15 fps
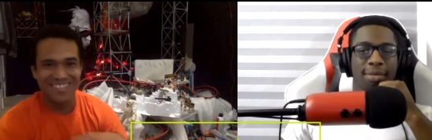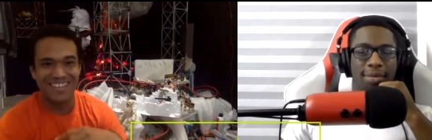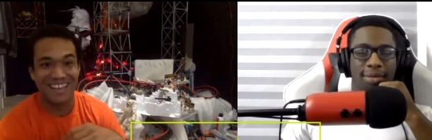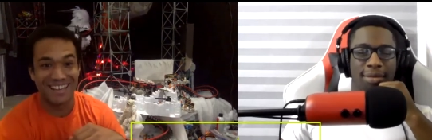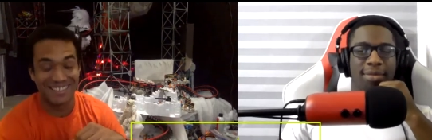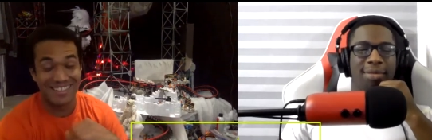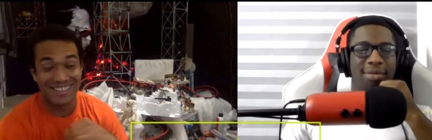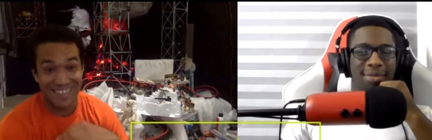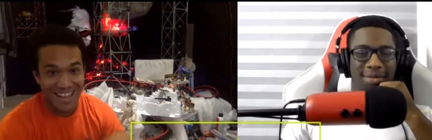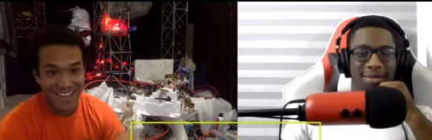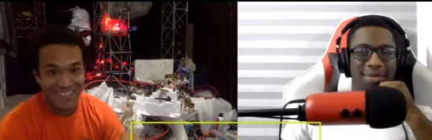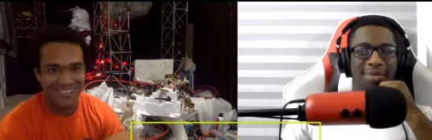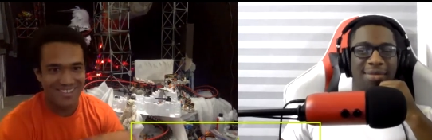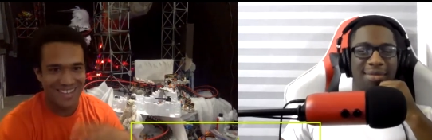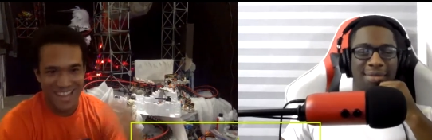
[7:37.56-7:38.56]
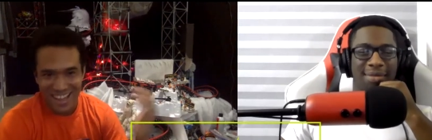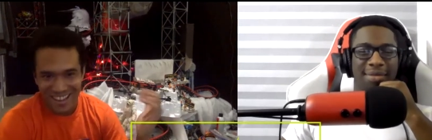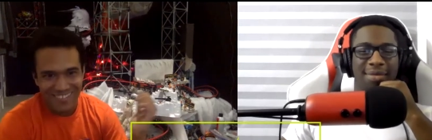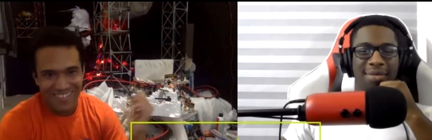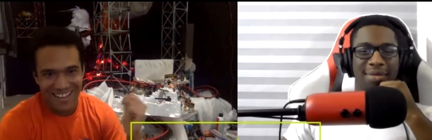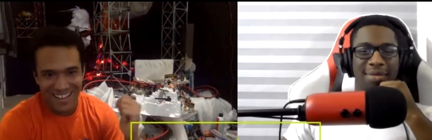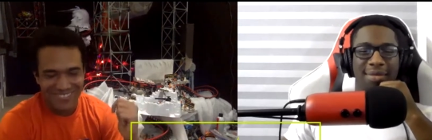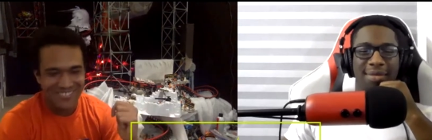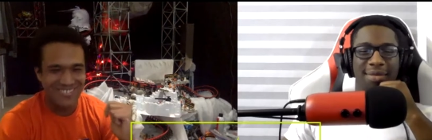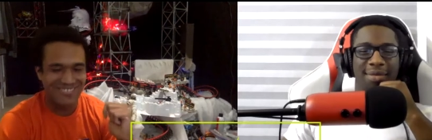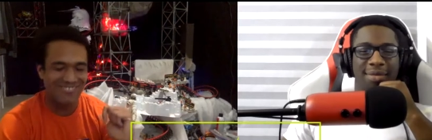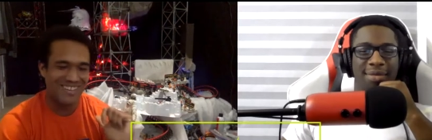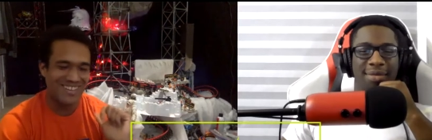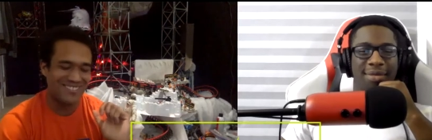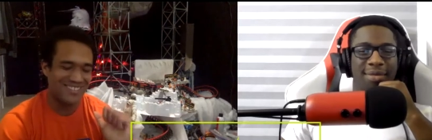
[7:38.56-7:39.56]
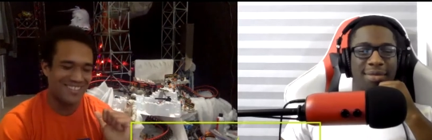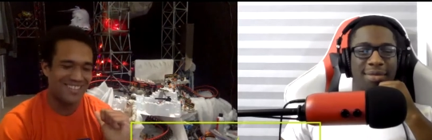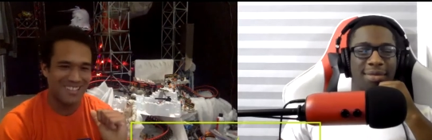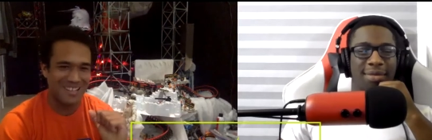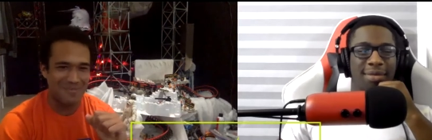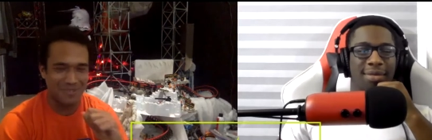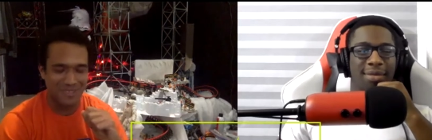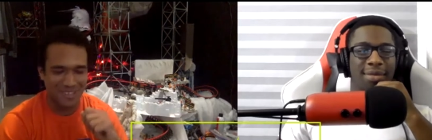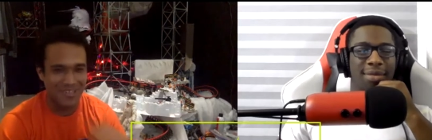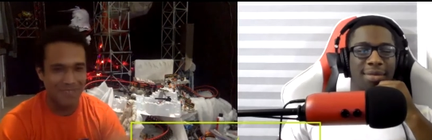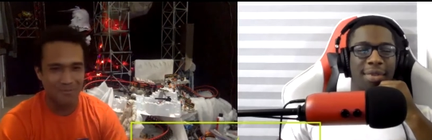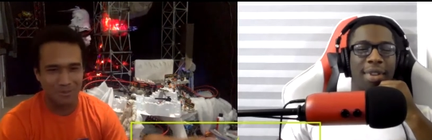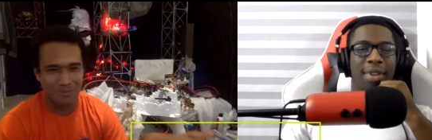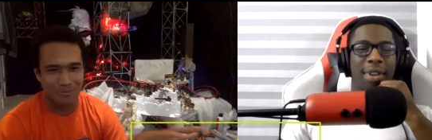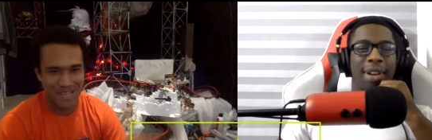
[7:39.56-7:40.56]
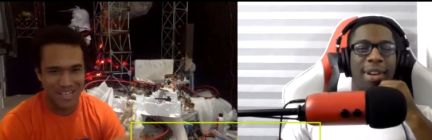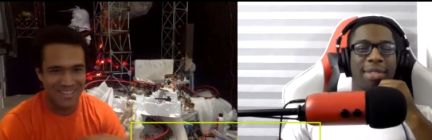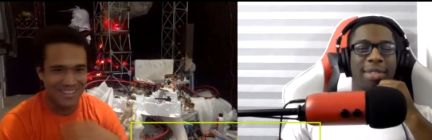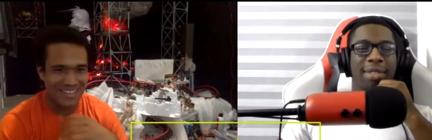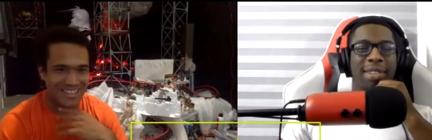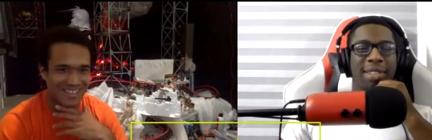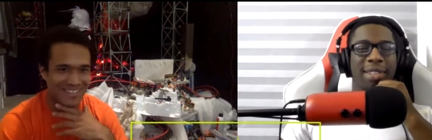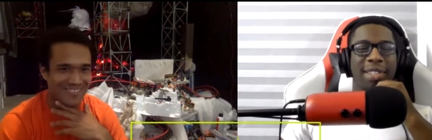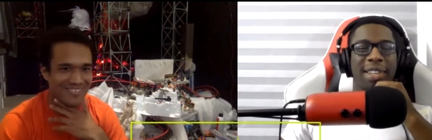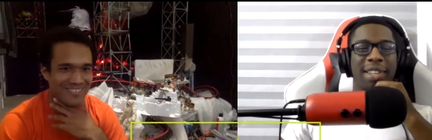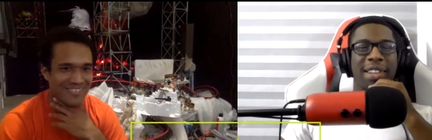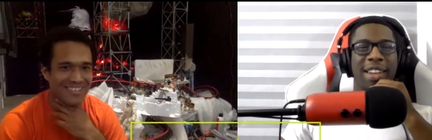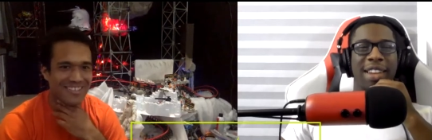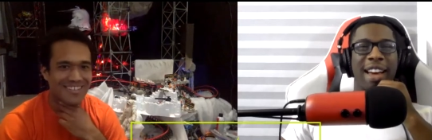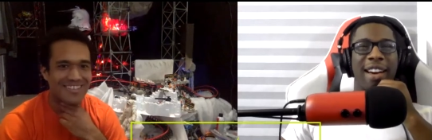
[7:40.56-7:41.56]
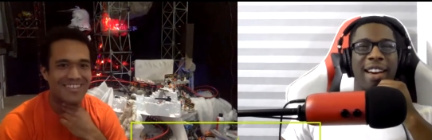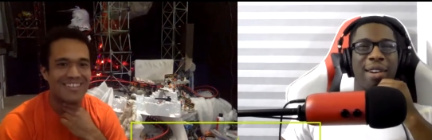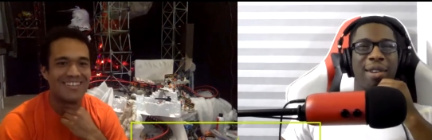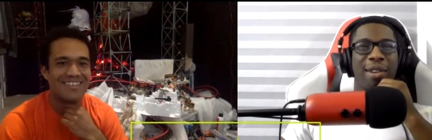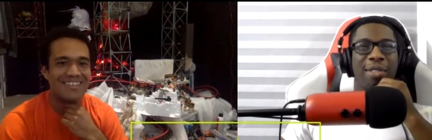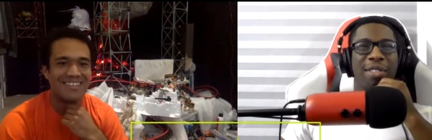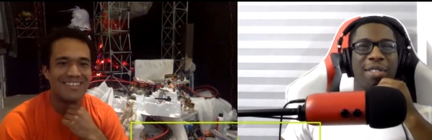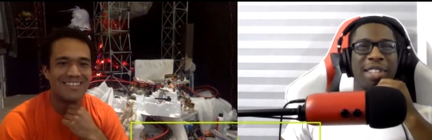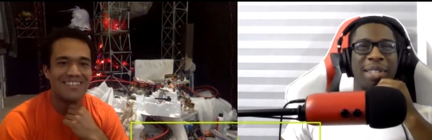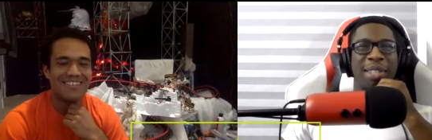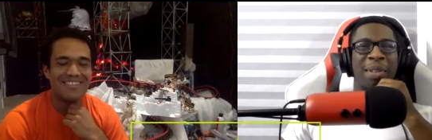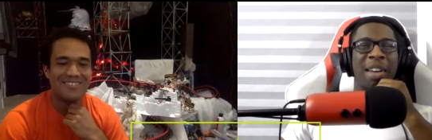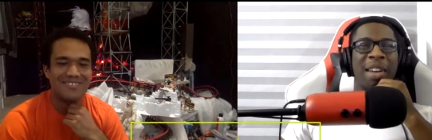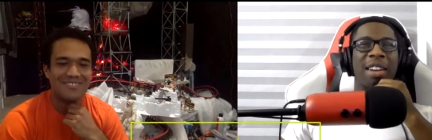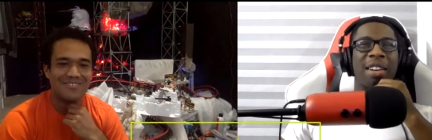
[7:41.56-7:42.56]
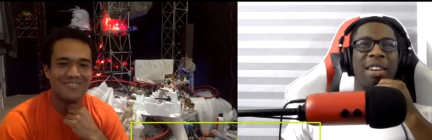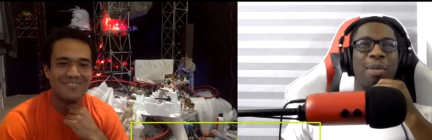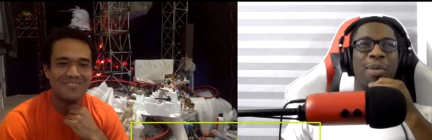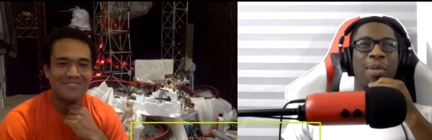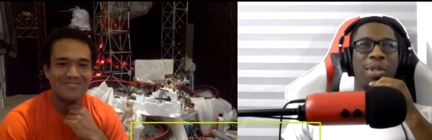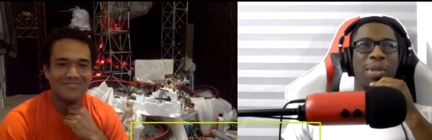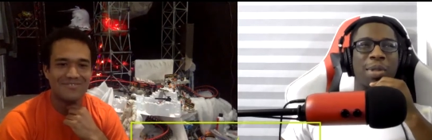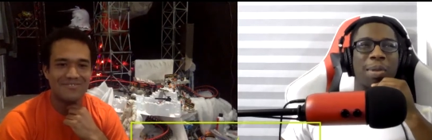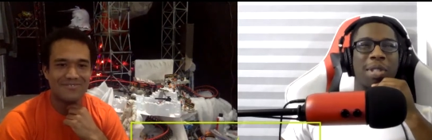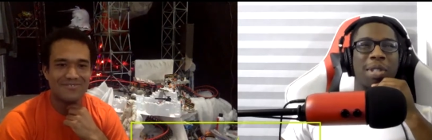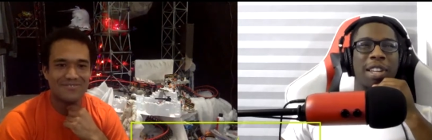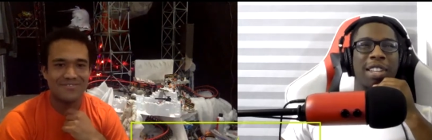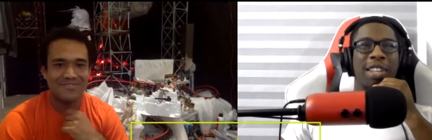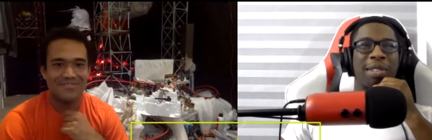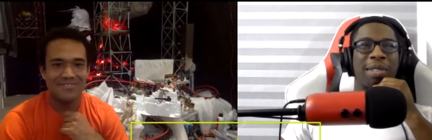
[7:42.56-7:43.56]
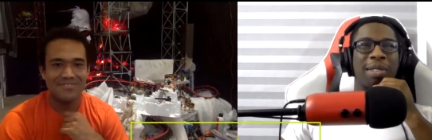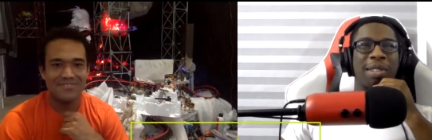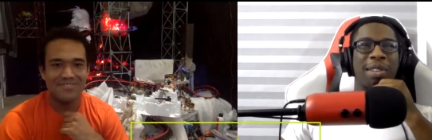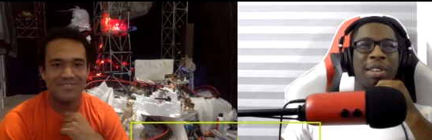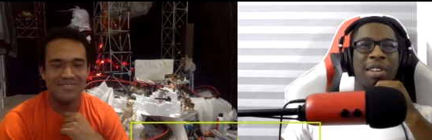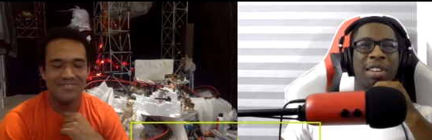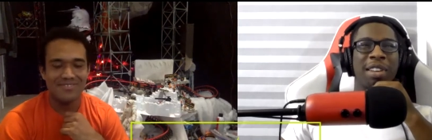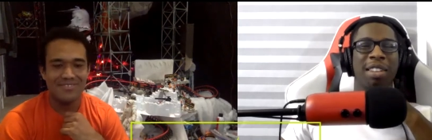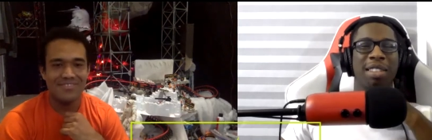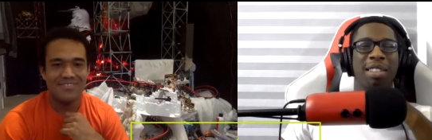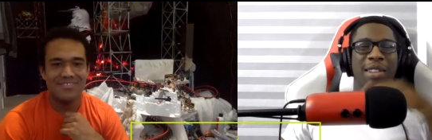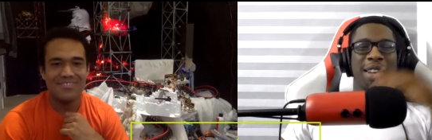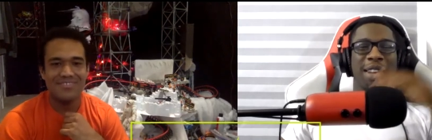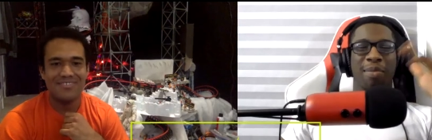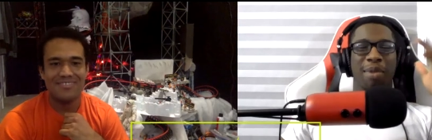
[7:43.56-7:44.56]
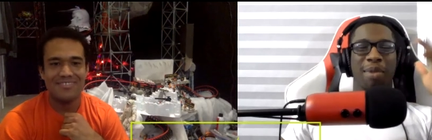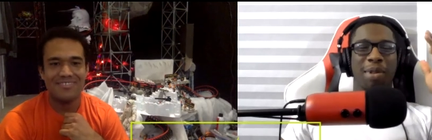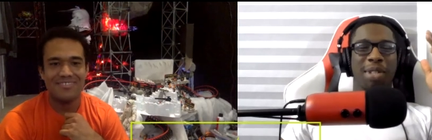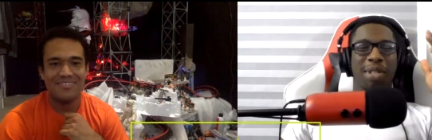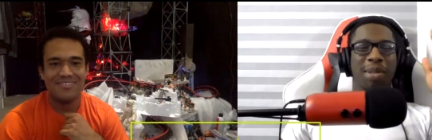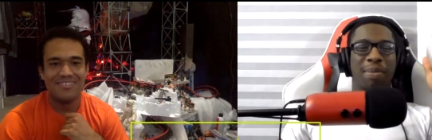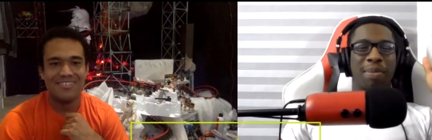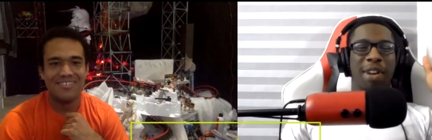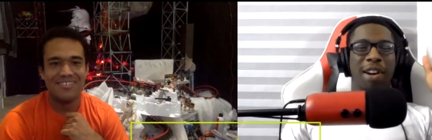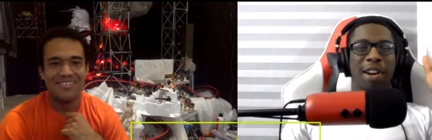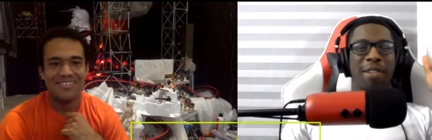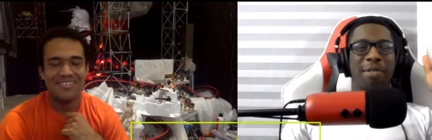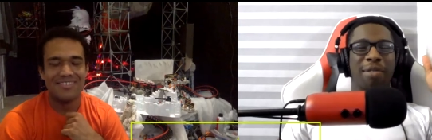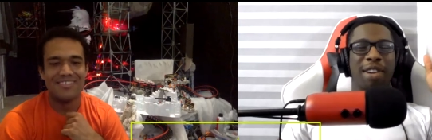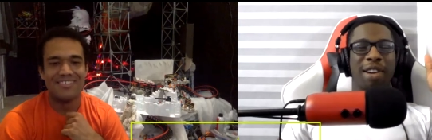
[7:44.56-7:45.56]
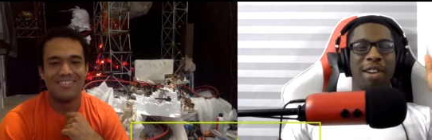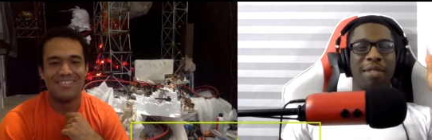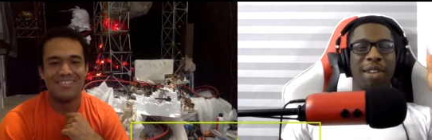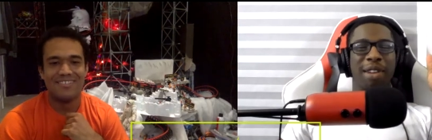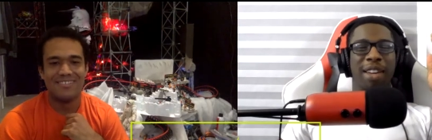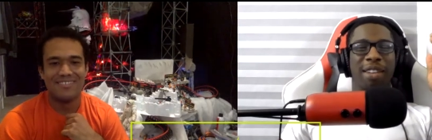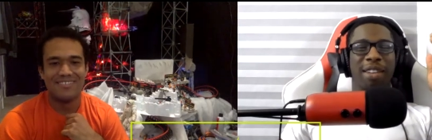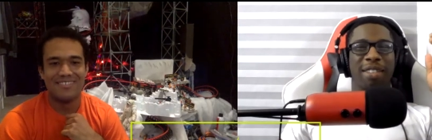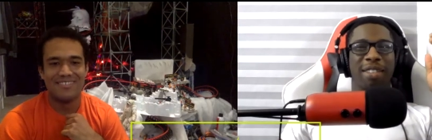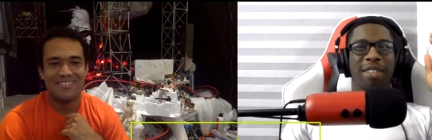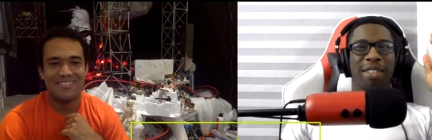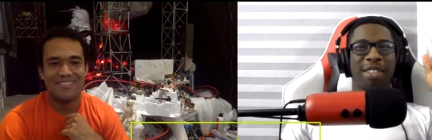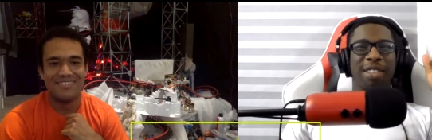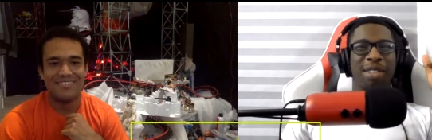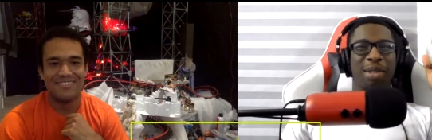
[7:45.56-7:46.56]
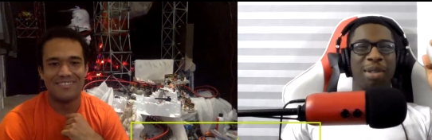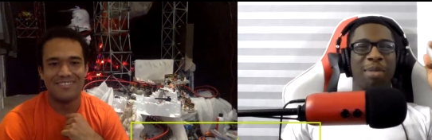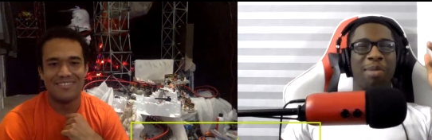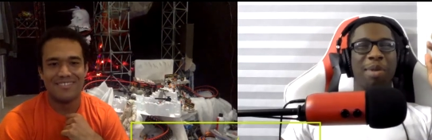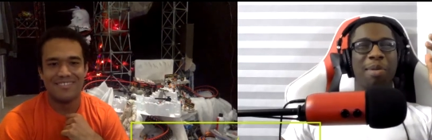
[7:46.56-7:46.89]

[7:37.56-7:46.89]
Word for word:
Speaker 1: I think now that now I've I've seen a lot more younger people. Back I was then, about to
Speaker 2: say now it's kind of almost switched. Like you see, they'll like post the blog and whatnot with like all these older people.